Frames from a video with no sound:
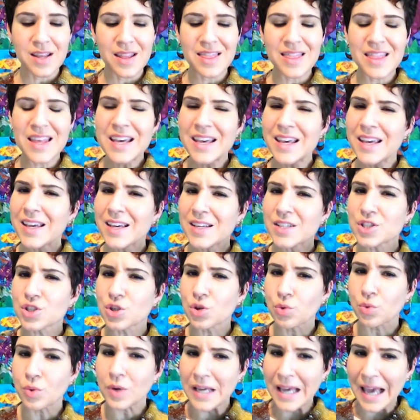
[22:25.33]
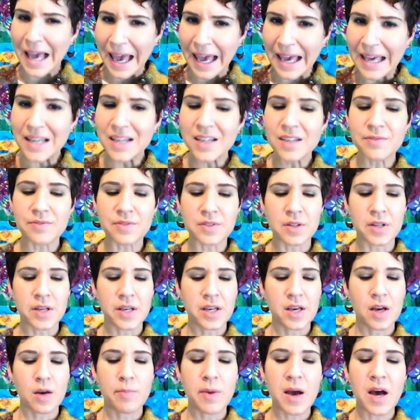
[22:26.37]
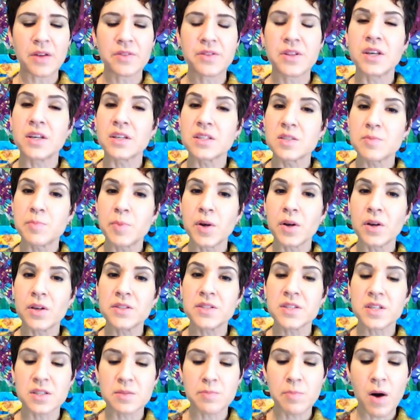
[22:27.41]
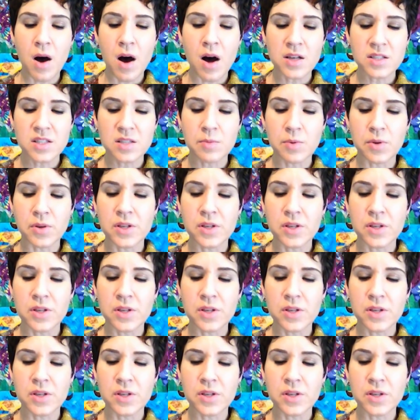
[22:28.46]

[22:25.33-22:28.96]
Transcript: thinking as creatively about the experience as possible